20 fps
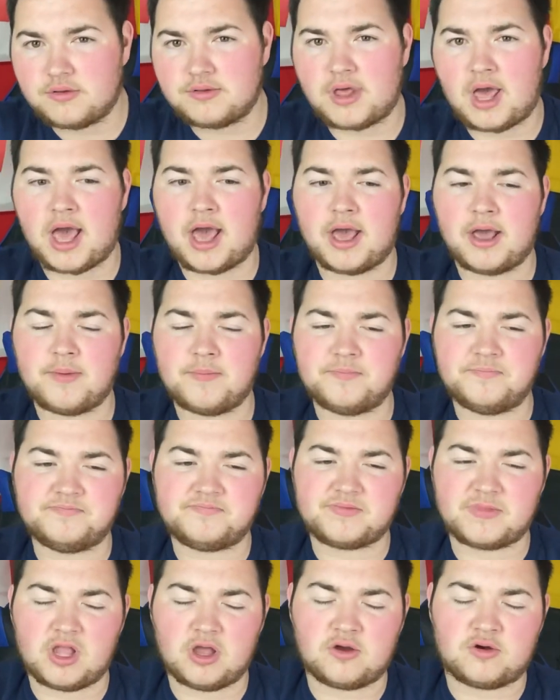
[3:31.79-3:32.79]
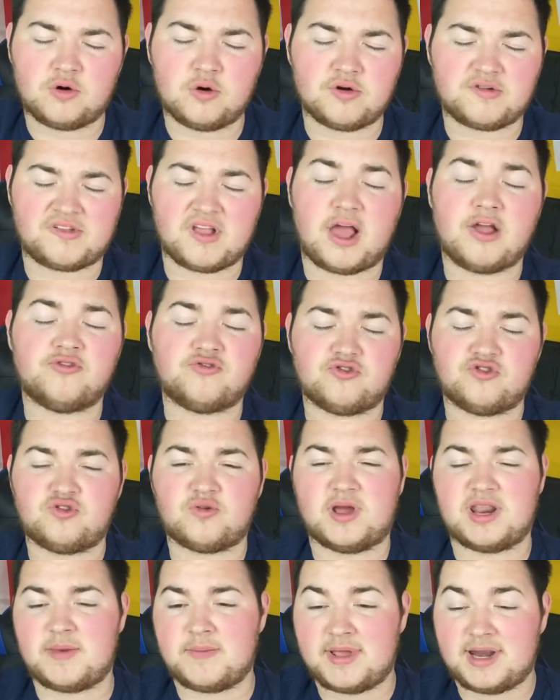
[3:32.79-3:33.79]
Of course,
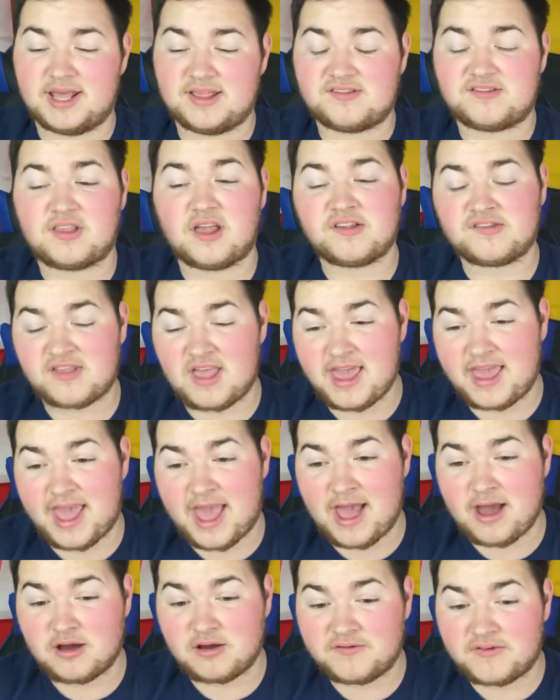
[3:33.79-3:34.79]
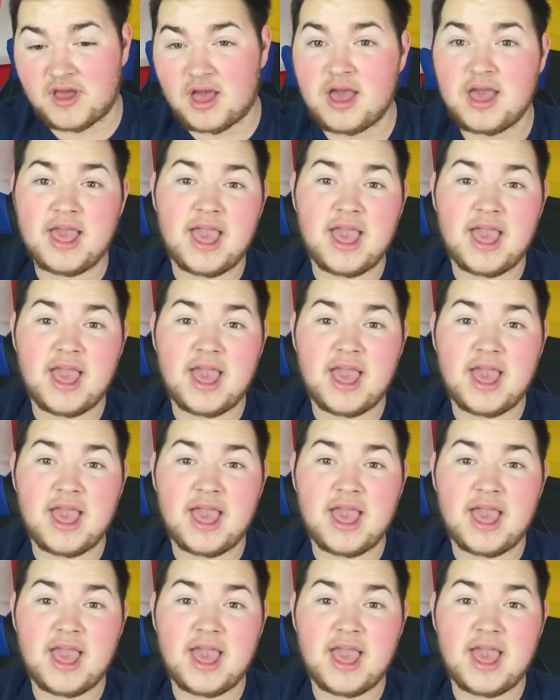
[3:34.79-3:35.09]
120 minutes does take it out of you.